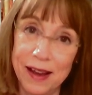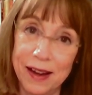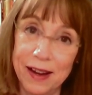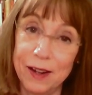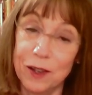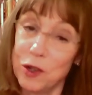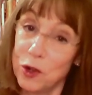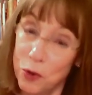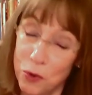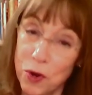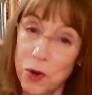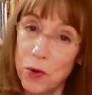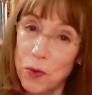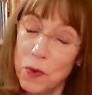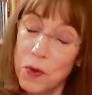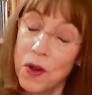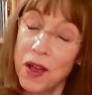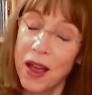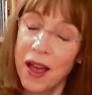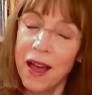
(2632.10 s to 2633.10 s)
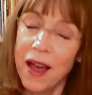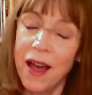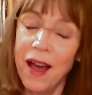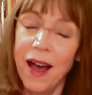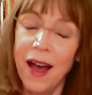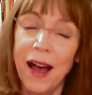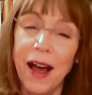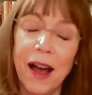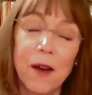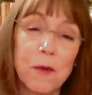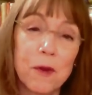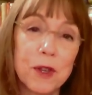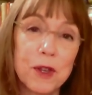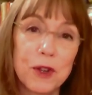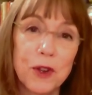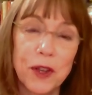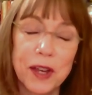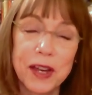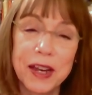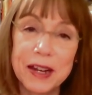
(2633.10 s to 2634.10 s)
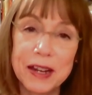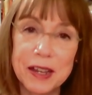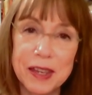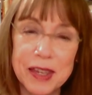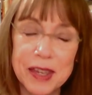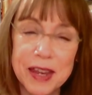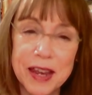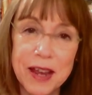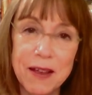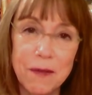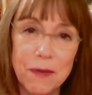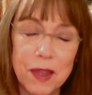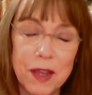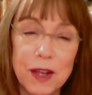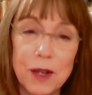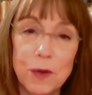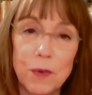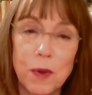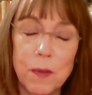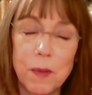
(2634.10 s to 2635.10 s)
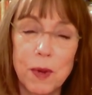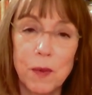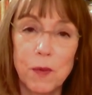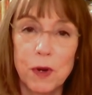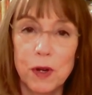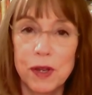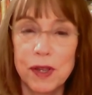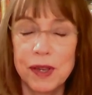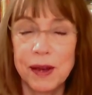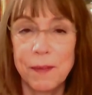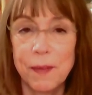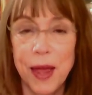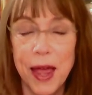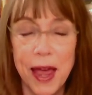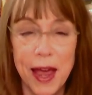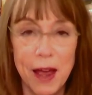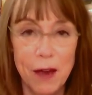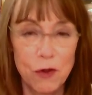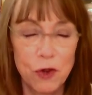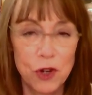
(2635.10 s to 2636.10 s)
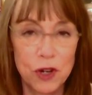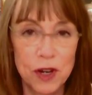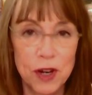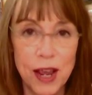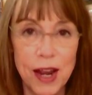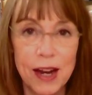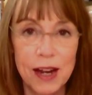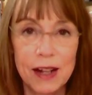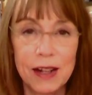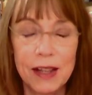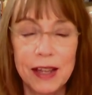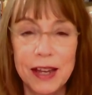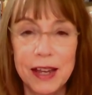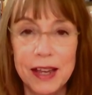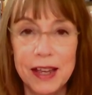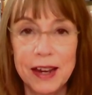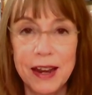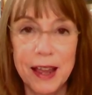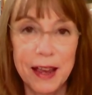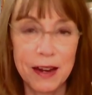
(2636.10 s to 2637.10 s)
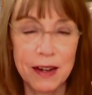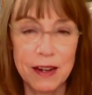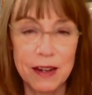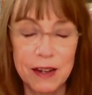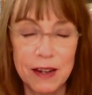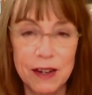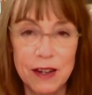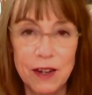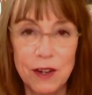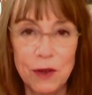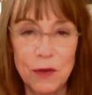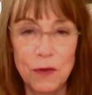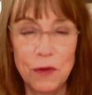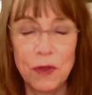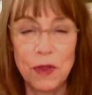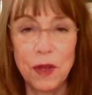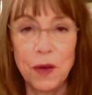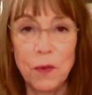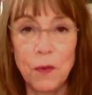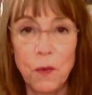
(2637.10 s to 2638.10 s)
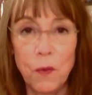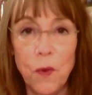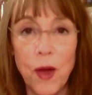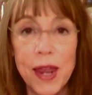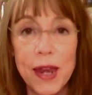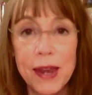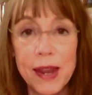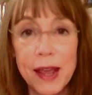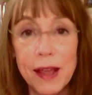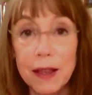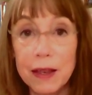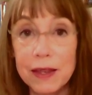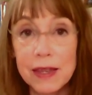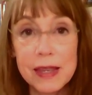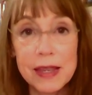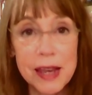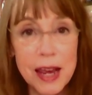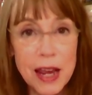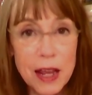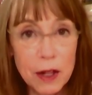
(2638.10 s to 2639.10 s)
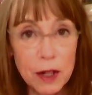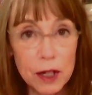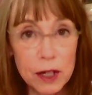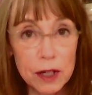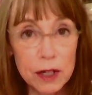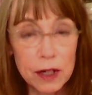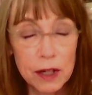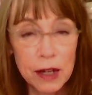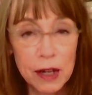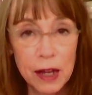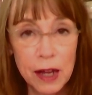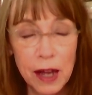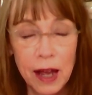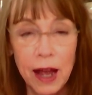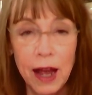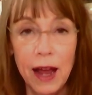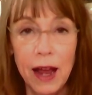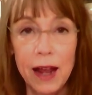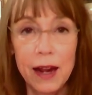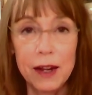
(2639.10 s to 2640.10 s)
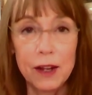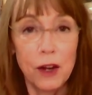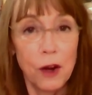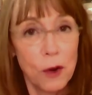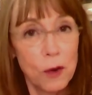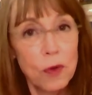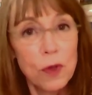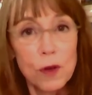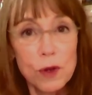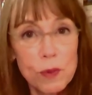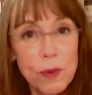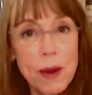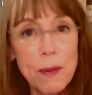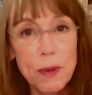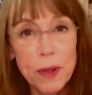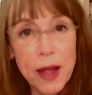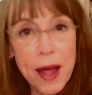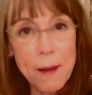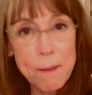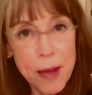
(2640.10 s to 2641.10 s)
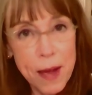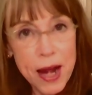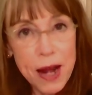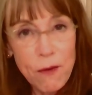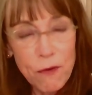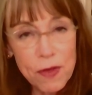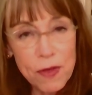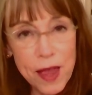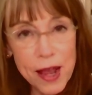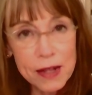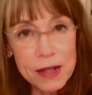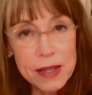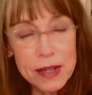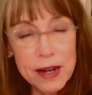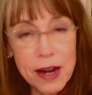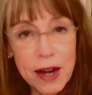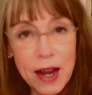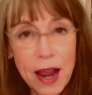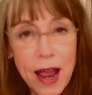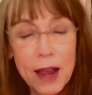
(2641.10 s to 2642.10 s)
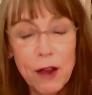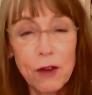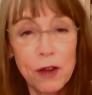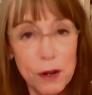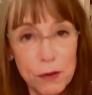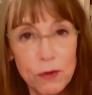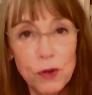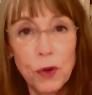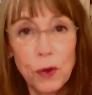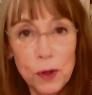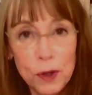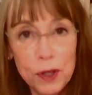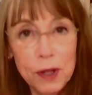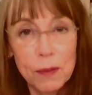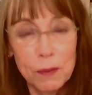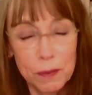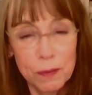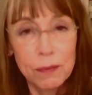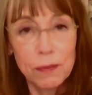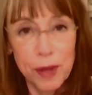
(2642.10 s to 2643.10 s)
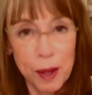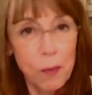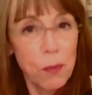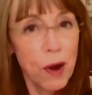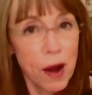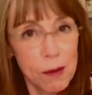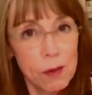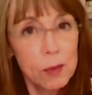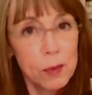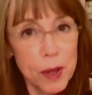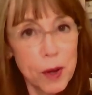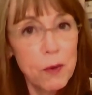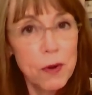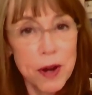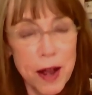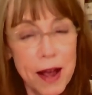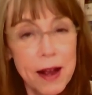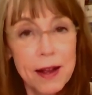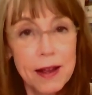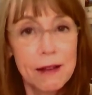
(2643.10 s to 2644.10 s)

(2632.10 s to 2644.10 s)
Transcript: is true, uh, was looking to see if these women were somehow genetically connected to the Weddell seal. And, you know, those people got money for that study. I could have told them they probably were not